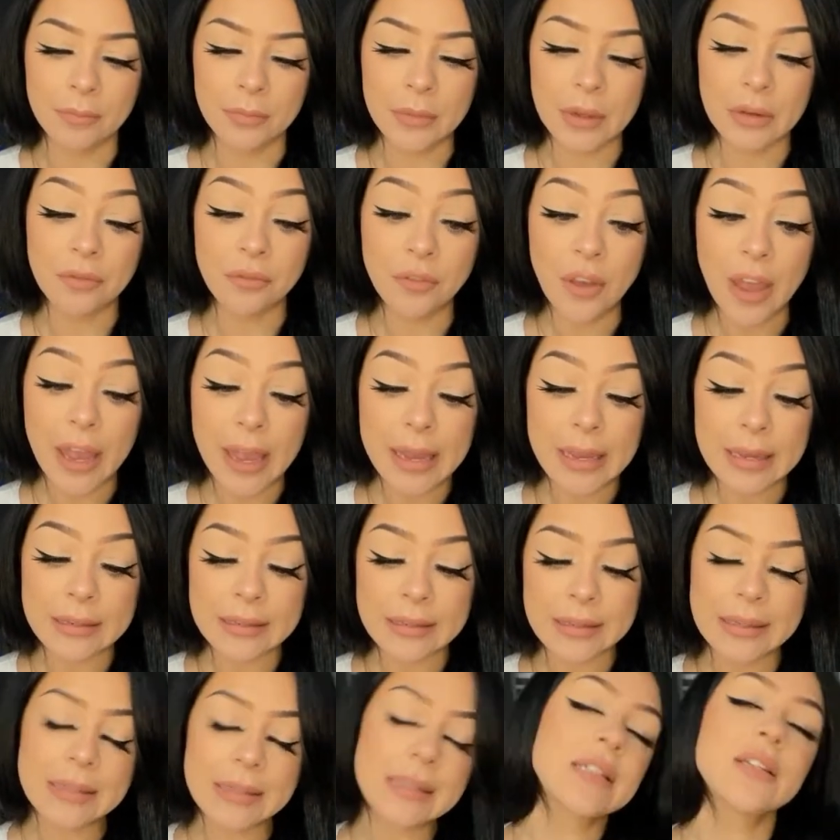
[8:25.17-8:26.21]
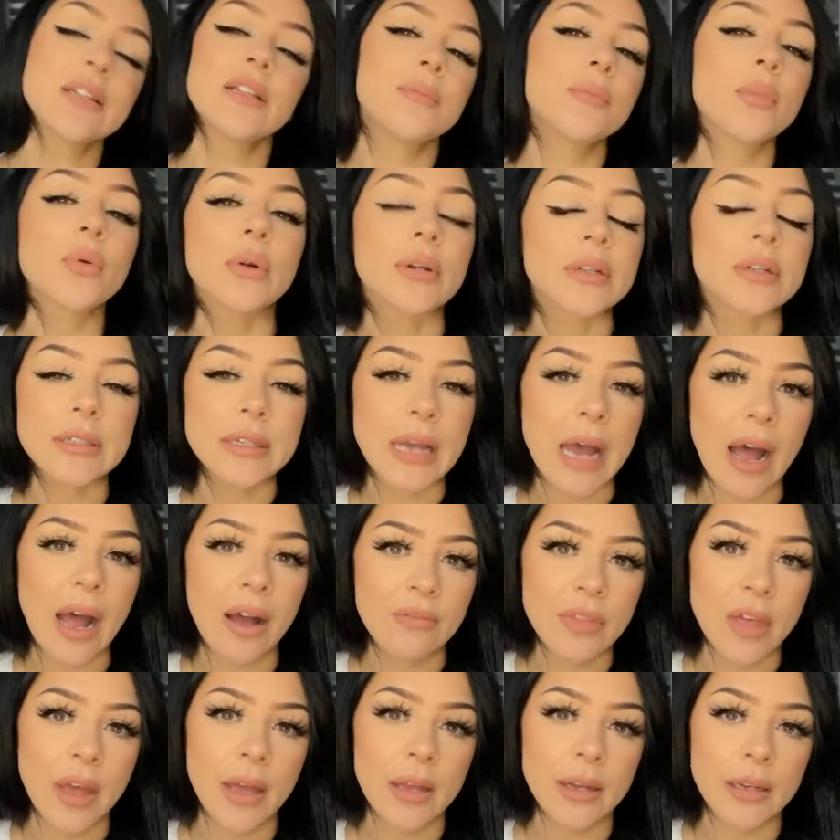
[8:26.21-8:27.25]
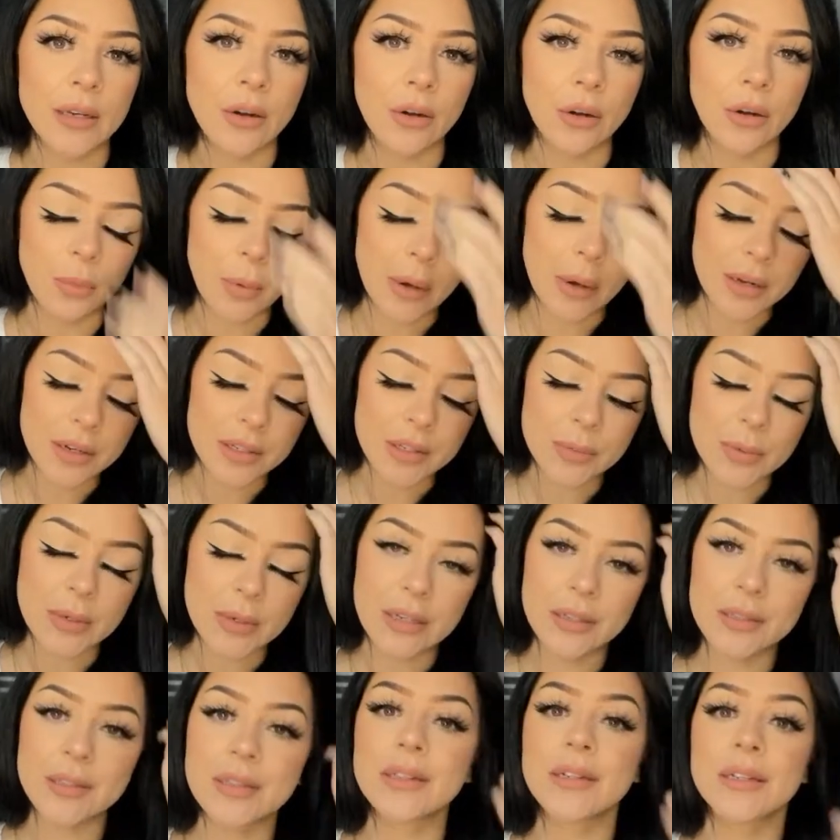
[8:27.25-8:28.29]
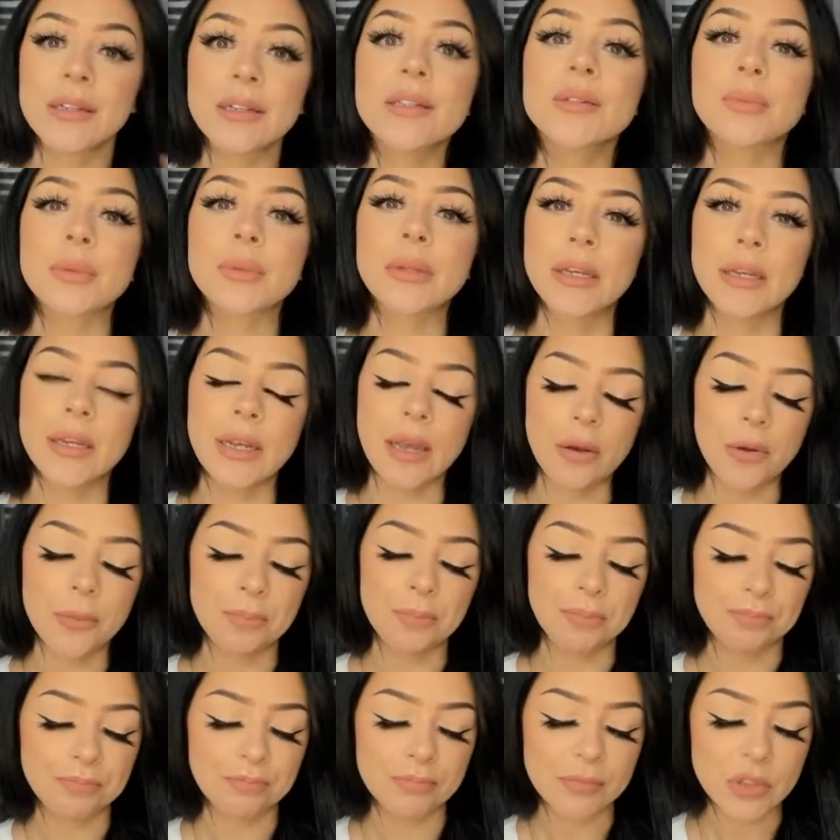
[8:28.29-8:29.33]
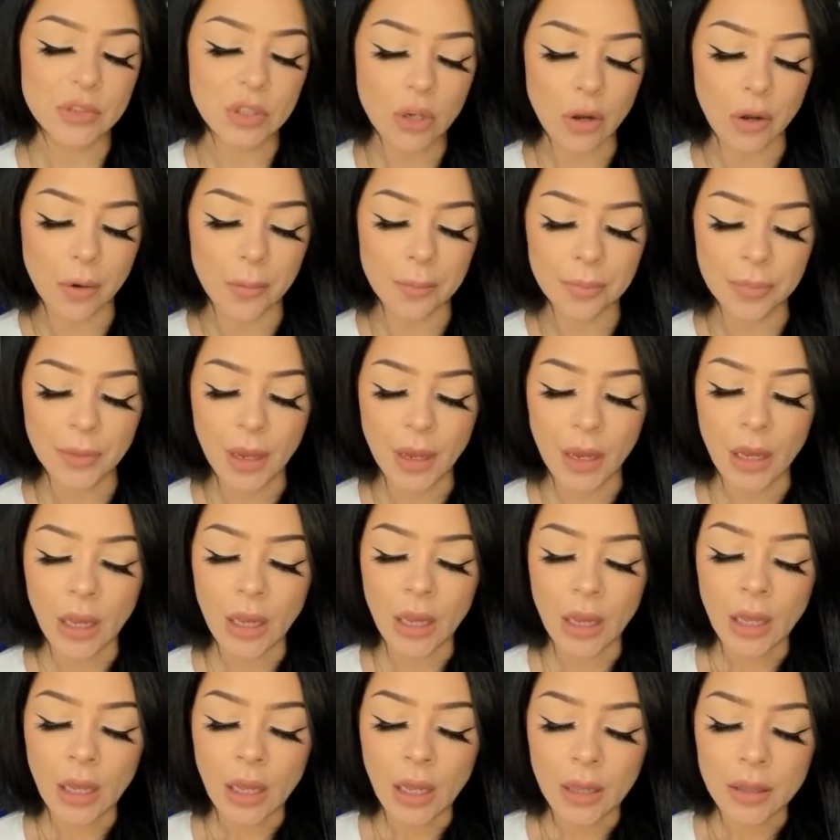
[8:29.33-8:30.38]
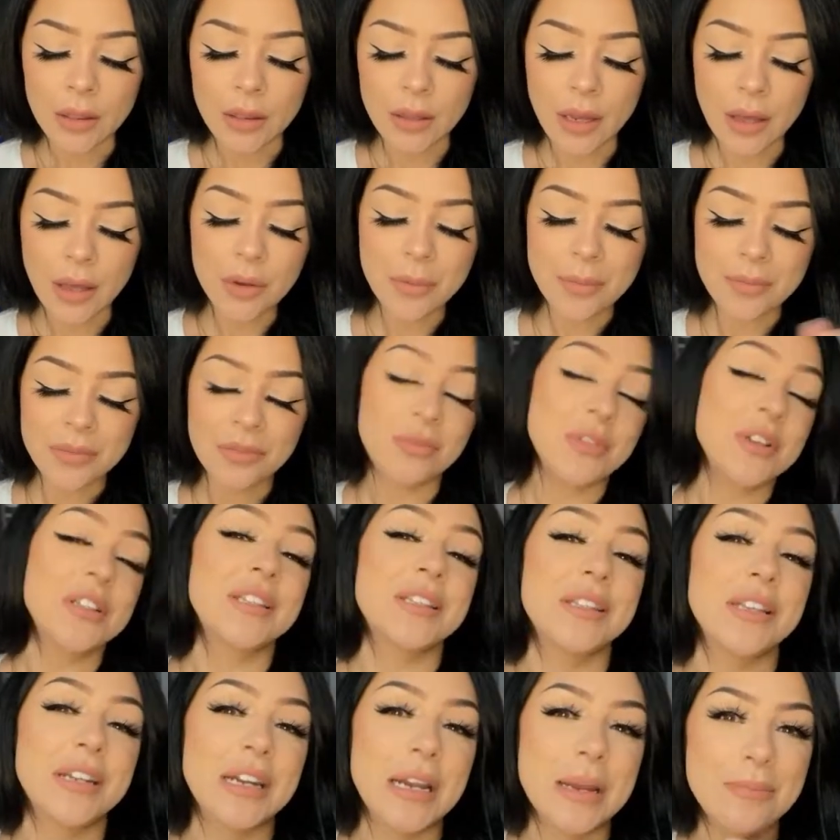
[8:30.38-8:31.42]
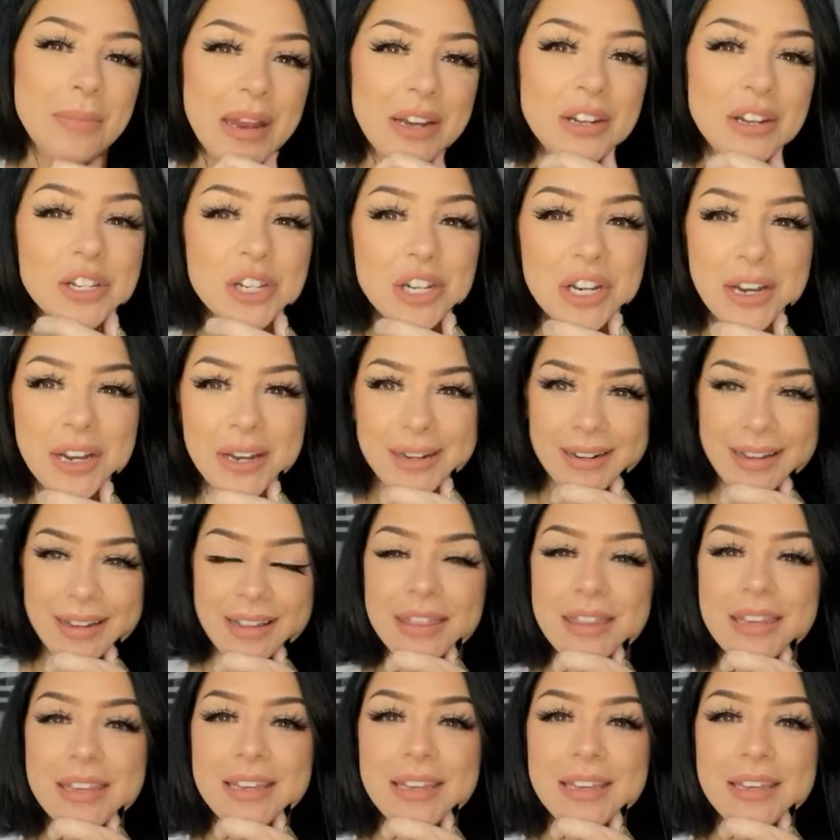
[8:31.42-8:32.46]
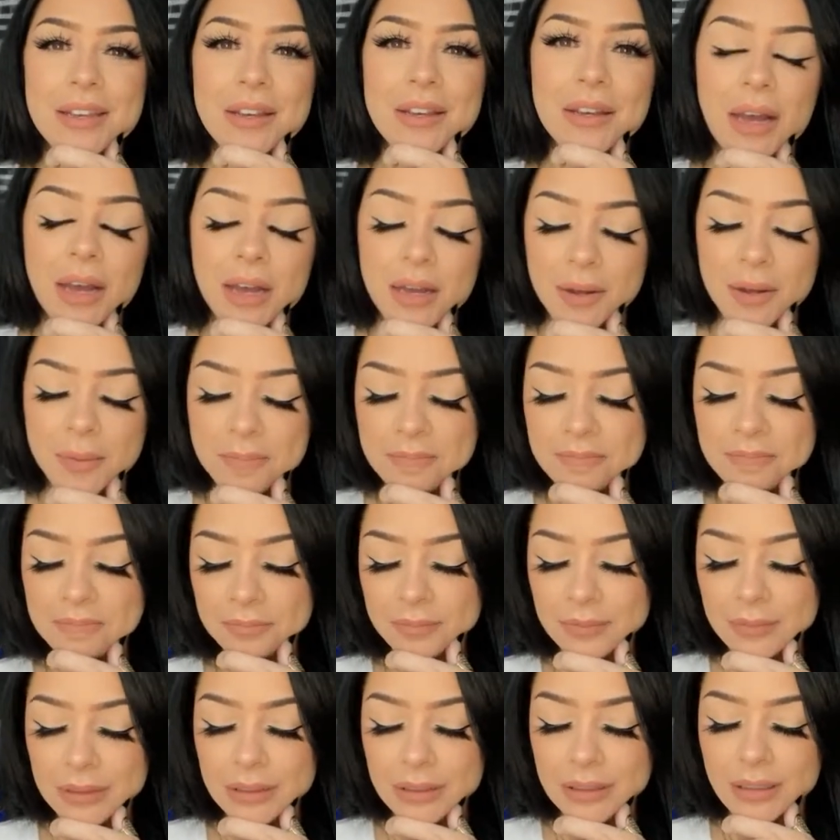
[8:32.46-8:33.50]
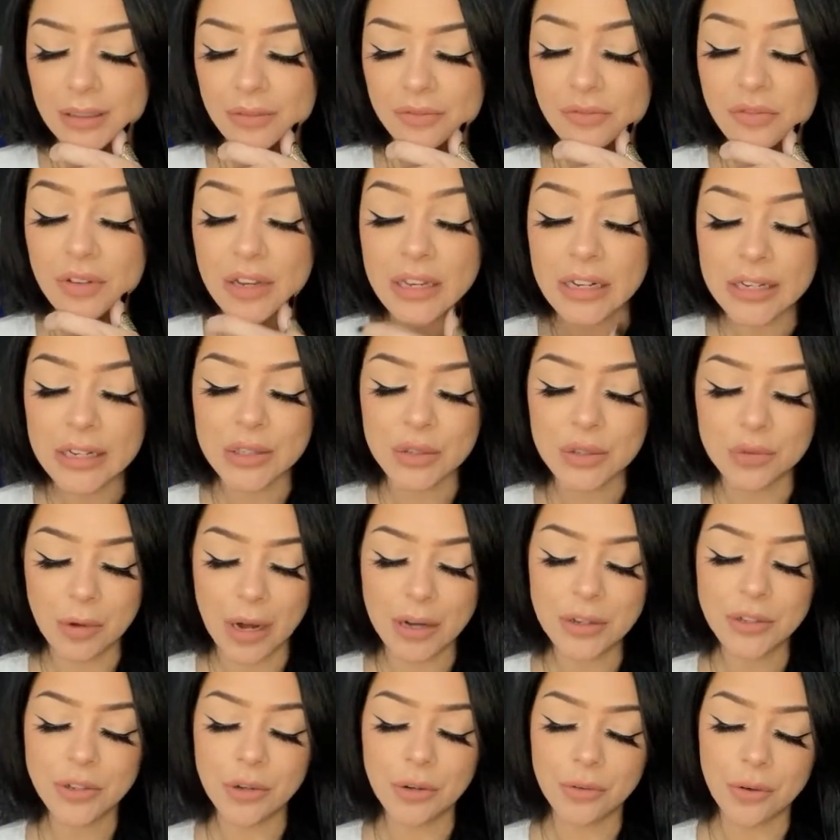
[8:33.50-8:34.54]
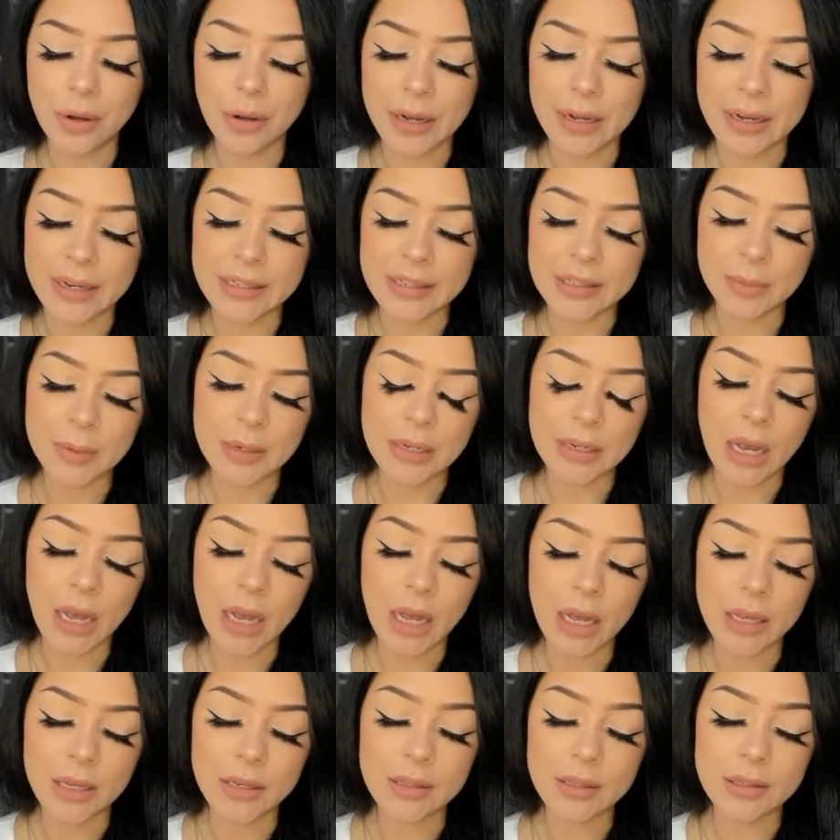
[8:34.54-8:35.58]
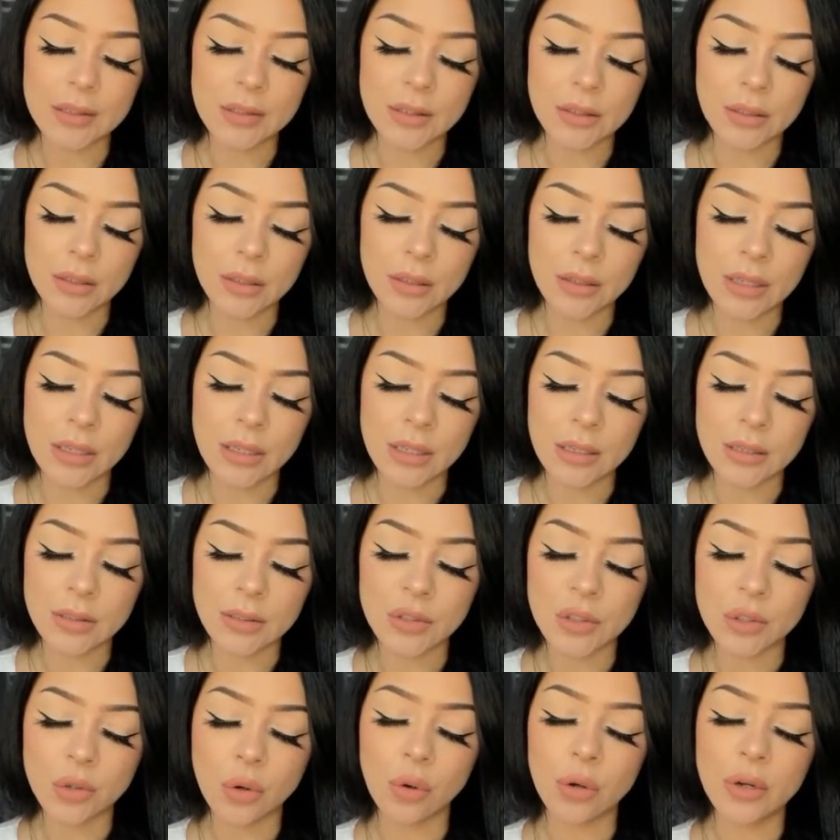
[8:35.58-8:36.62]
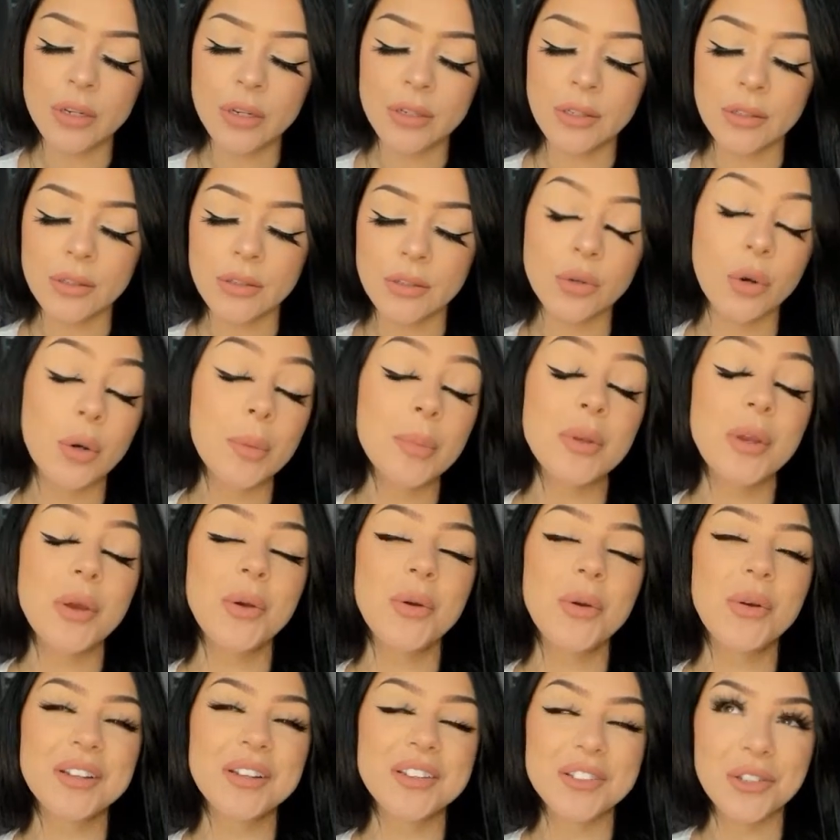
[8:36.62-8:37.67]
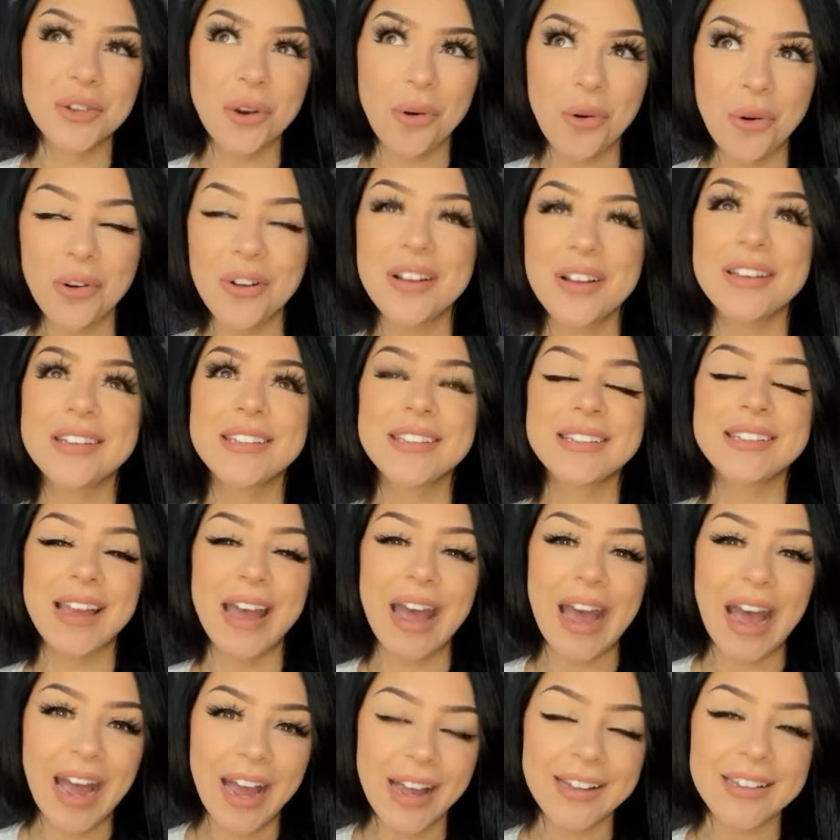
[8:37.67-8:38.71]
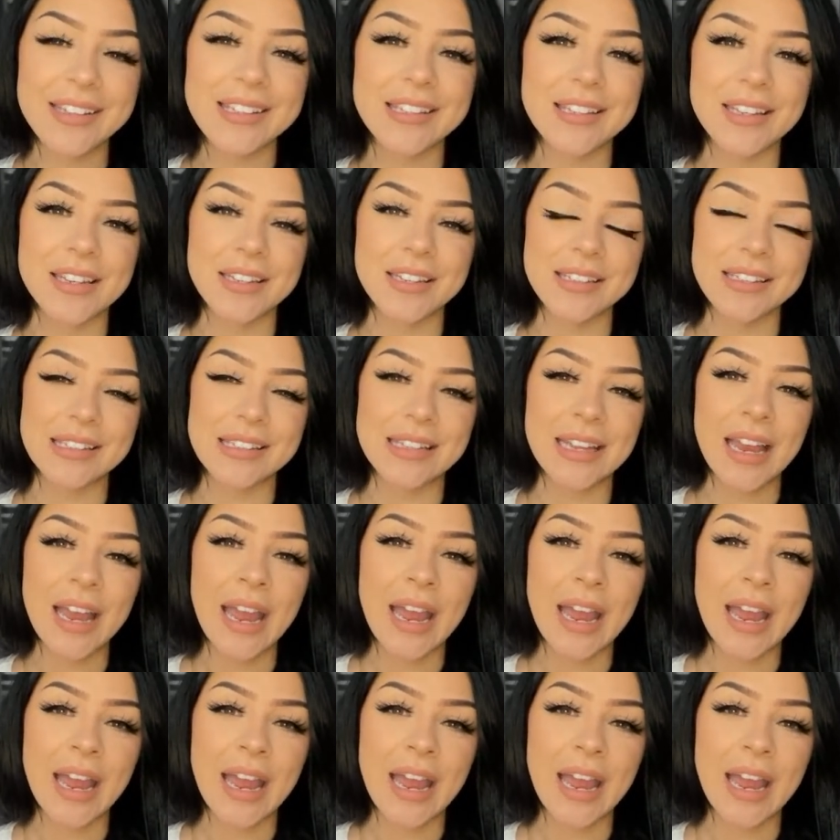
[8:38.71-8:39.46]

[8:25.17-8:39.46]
phase. It's still important to have that in our awareness because it is playing out. So the other reason that I mention the Venus retrograde is because the Scorpio-Taurus axis